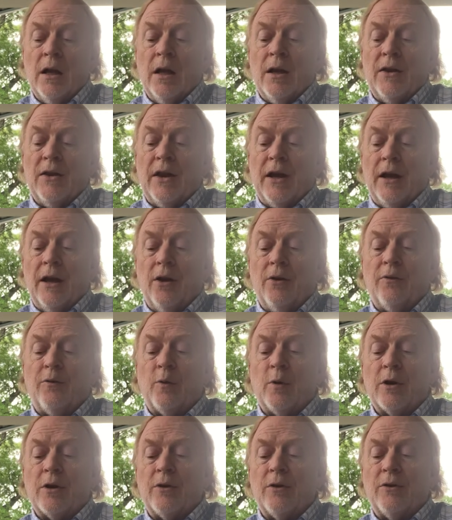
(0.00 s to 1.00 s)
The health
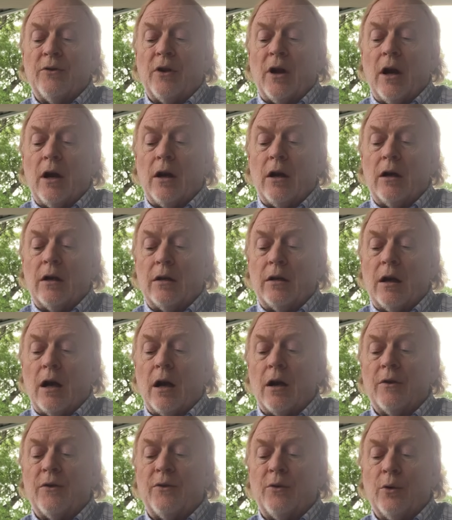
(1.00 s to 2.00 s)
workers are
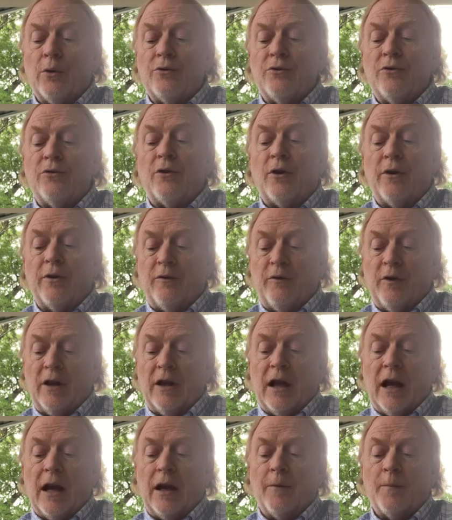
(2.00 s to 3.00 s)
our soldiers on the front
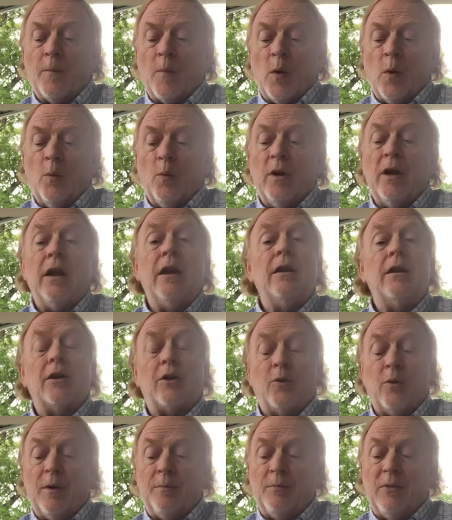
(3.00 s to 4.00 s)
line. We need to
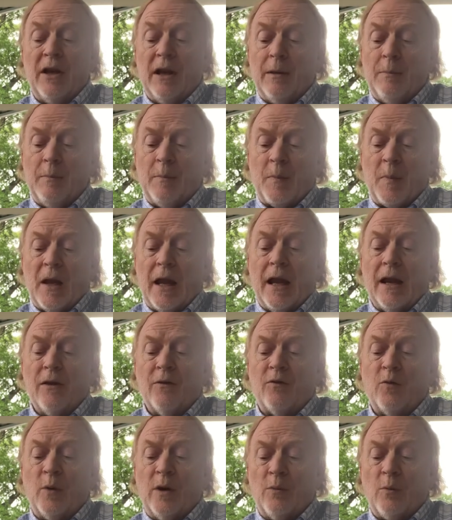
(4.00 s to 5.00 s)
equip them
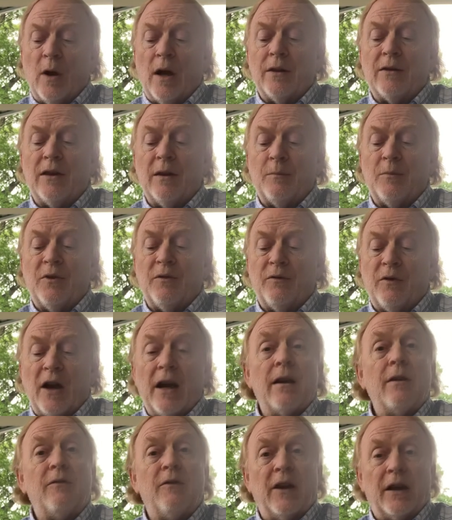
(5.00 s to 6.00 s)
if we want them to
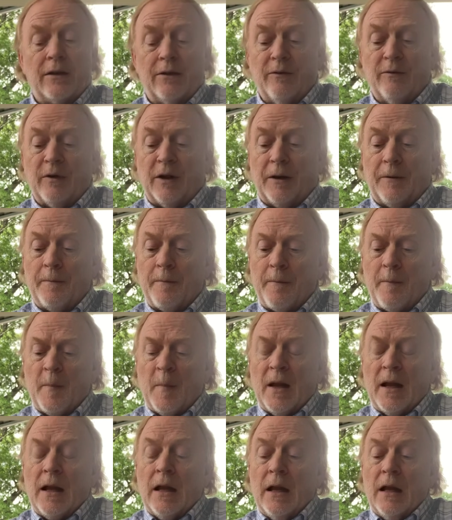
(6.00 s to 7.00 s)
fight effectively.
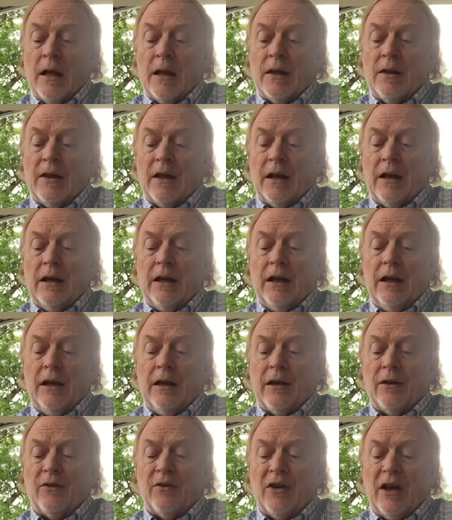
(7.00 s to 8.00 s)
They need
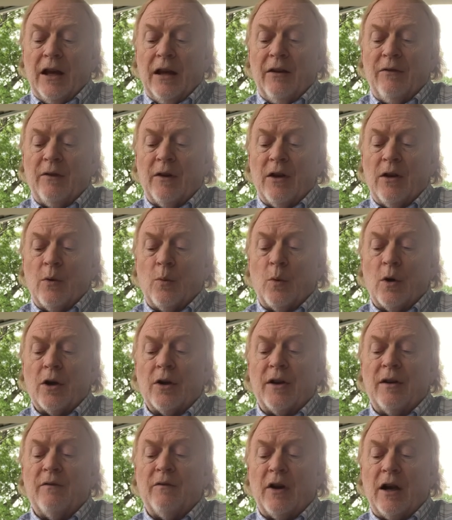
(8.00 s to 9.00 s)
a safe
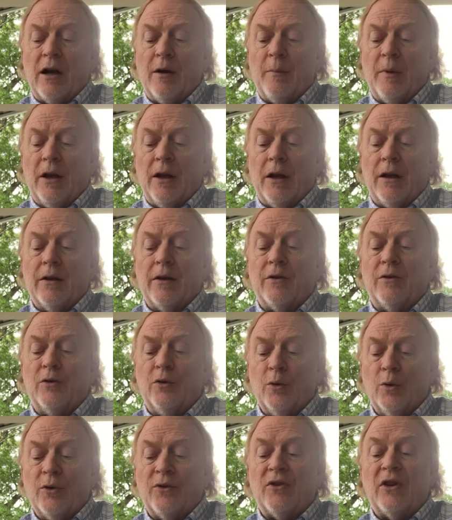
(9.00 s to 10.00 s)
work environment and the
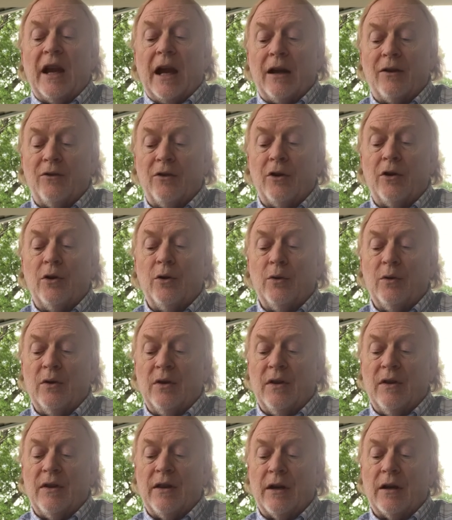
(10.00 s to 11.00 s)
tools to execute
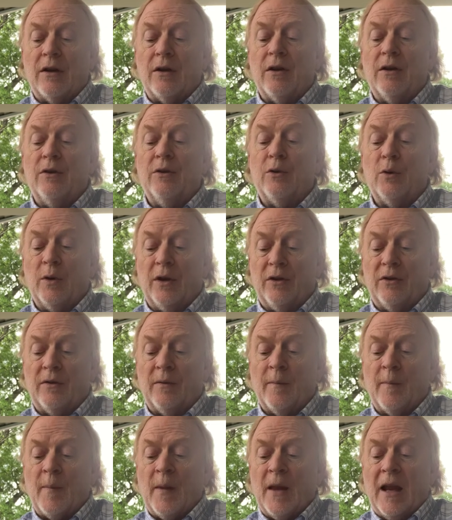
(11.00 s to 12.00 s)
their duties,
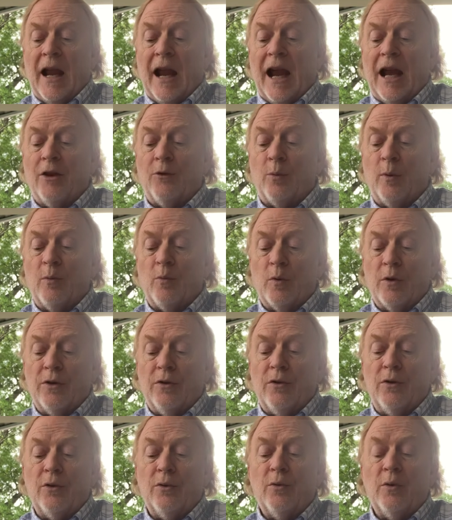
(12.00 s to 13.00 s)
as we would
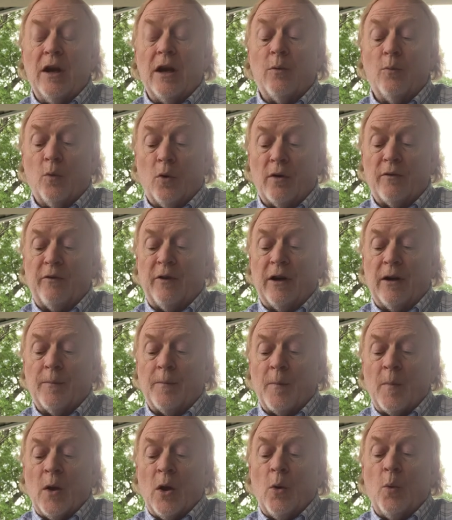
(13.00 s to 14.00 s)
do in warfare.
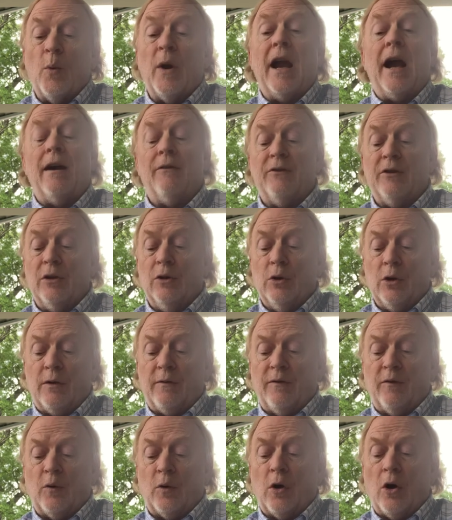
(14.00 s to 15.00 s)
We have to look
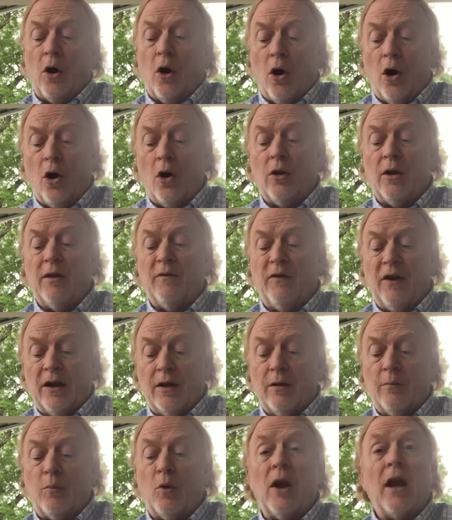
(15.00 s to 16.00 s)
for all
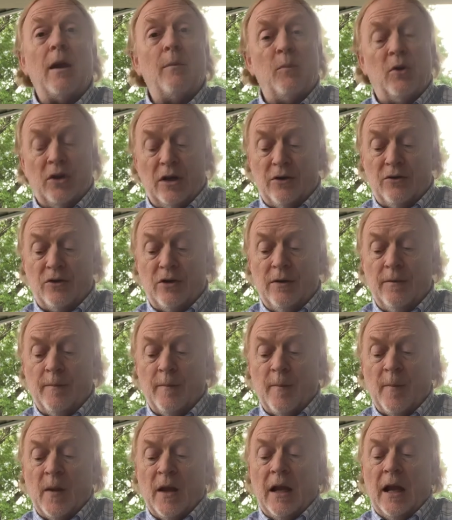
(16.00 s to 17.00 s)
available ammunition
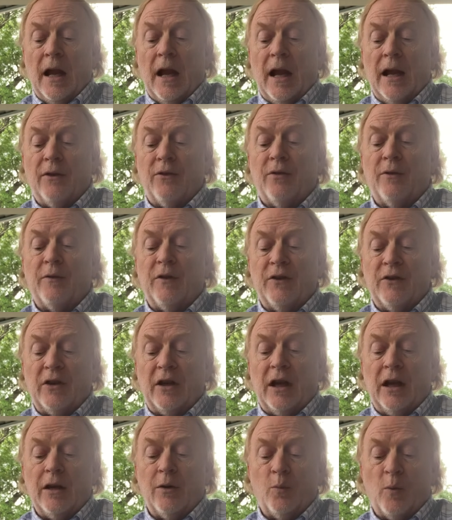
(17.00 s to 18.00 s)
and
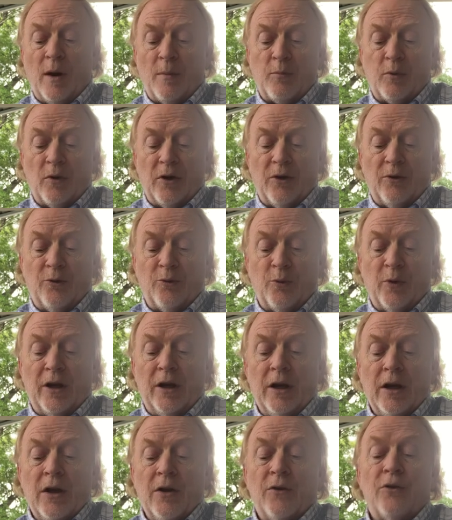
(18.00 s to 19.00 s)
sophisticated weaponry
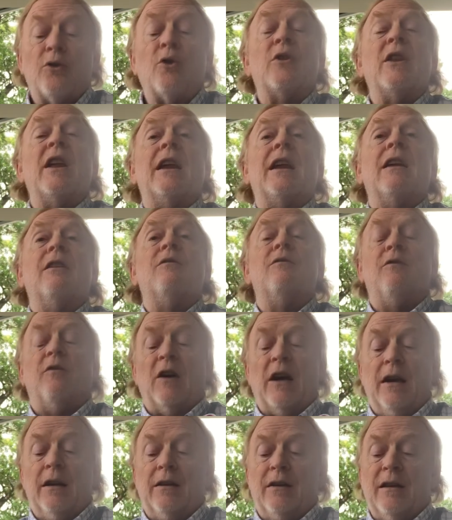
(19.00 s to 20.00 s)
so they can
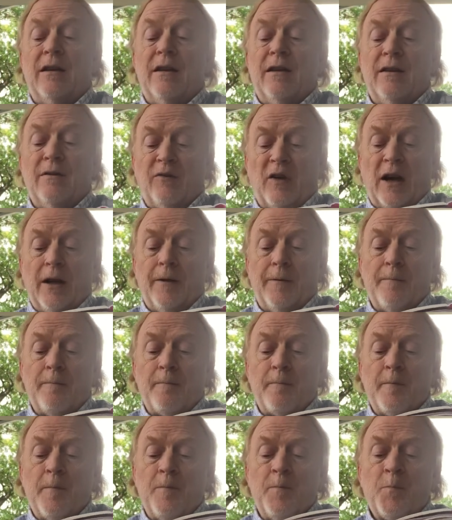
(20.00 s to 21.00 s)
fight the fight
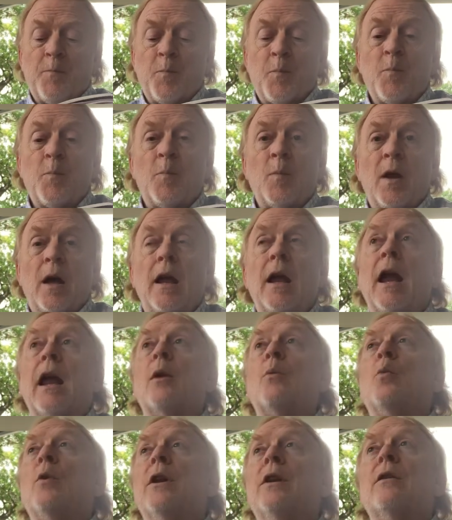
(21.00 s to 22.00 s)

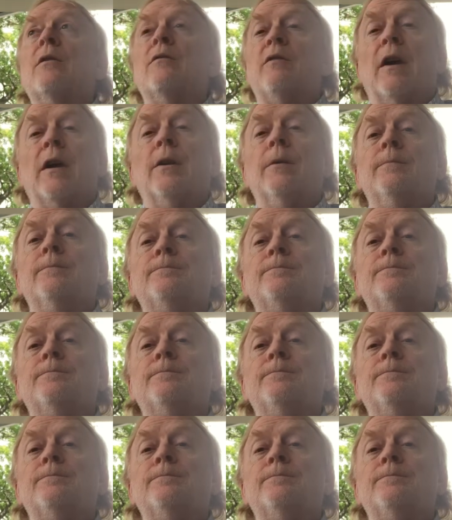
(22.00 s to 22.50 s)
and win the fight.